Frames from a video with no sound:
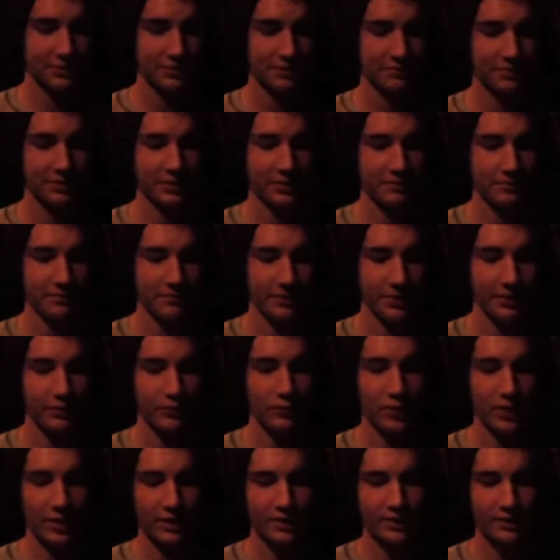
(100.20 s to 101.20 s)
gonna be a big
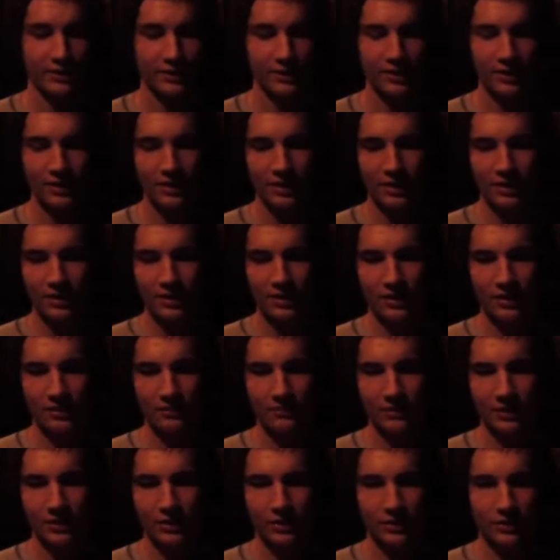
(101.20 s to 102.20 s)
one
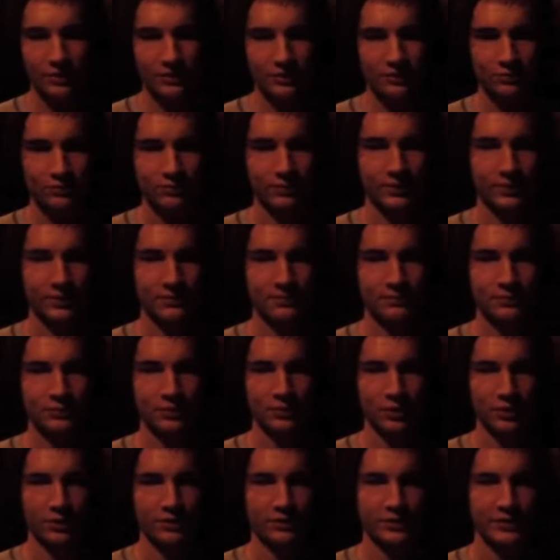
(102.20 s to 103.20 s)
because we're
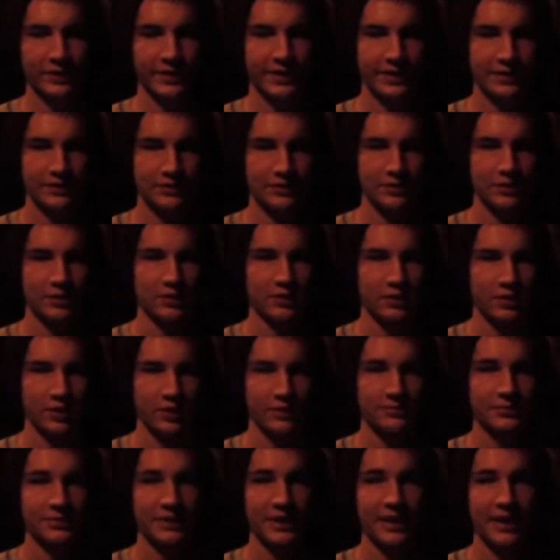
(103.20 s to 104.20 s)
starting to get into the
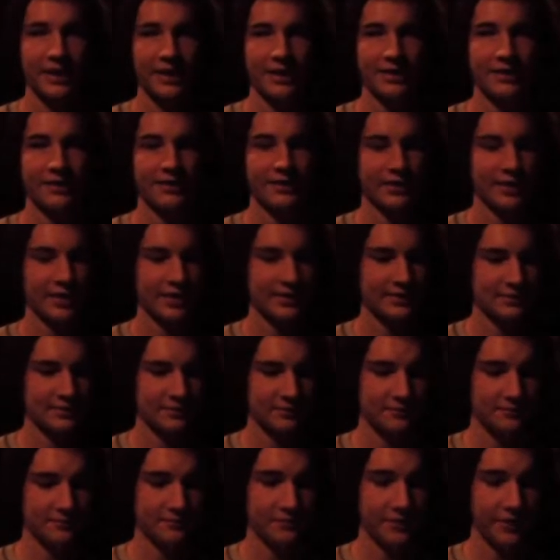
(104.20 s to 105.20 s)
climbs and it has
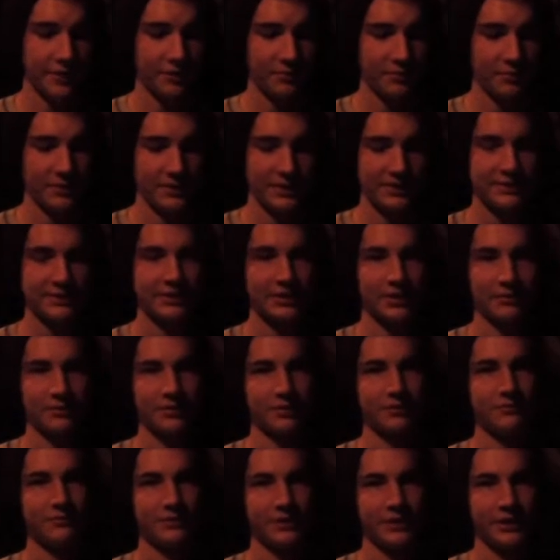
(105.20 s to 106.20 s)
a very big
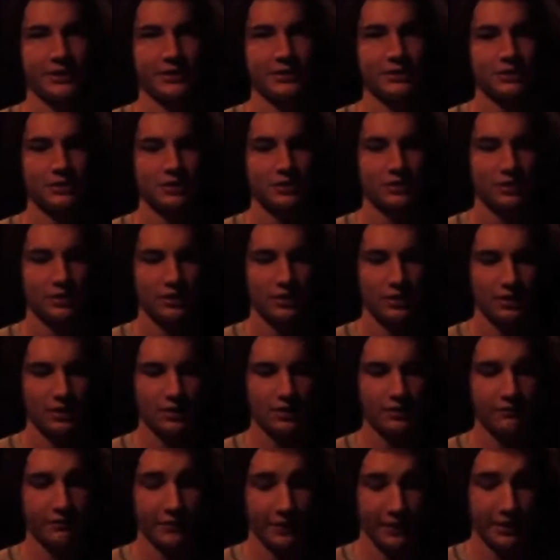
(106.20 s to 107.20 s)
summit finish
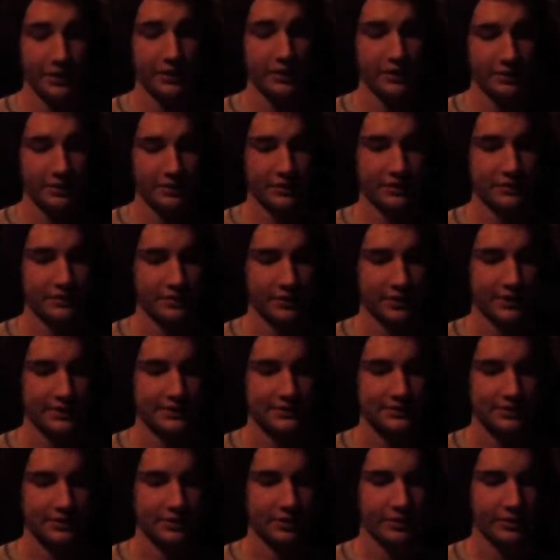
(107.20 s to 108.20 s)
very early in the
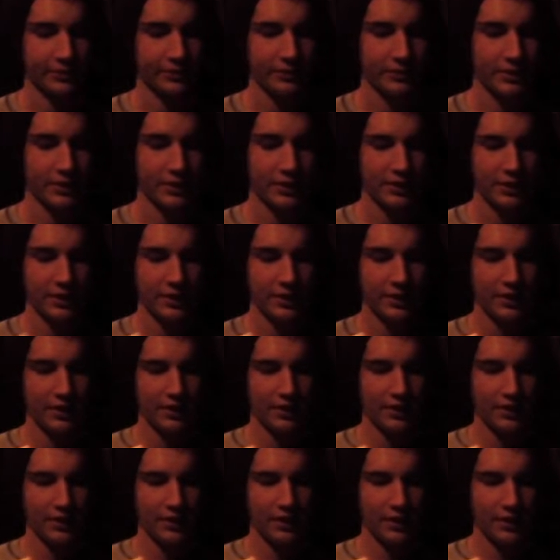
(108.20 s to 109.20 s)
race. So
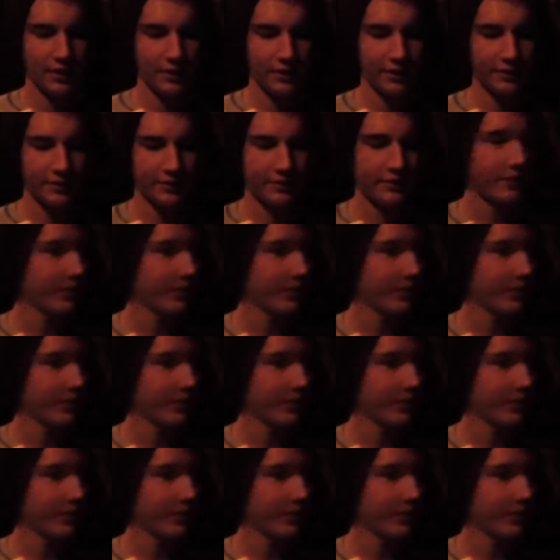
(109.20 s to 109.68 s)
I don't